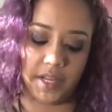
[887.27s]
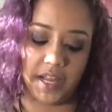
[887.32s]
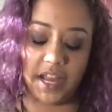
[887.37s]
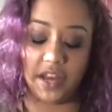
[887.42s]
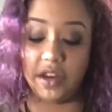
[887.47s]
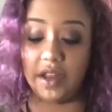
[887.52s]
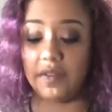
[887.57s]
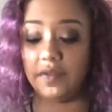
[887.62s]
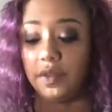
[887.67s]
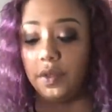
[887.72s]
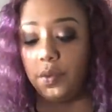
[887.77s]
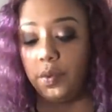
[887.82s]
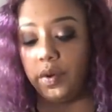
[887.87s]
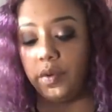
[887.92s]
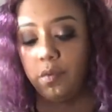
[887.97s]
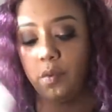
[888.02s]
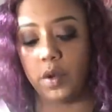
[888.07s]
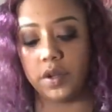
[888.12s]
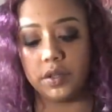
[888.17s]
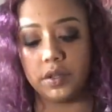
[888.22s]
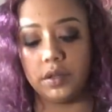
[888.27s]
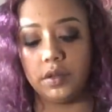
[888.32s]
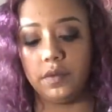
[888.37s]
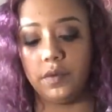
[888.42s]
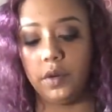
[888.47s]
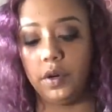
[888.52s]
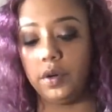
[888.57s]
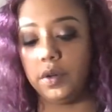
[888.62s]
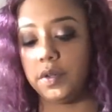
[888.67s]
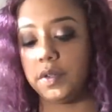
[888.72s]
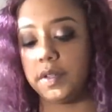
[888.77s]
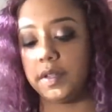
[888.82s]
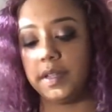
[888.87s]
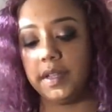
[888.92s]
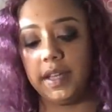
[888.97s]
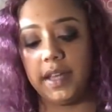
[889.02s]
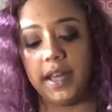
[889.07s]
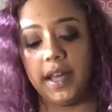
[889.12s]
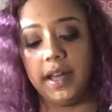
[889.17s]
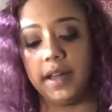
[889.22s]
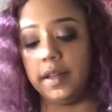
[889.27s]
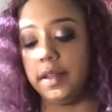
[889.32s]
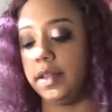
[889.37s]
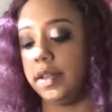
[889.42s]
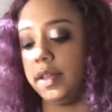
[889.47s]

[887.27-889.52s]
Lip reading: And you have the Three of Wands in reverse. Yeah,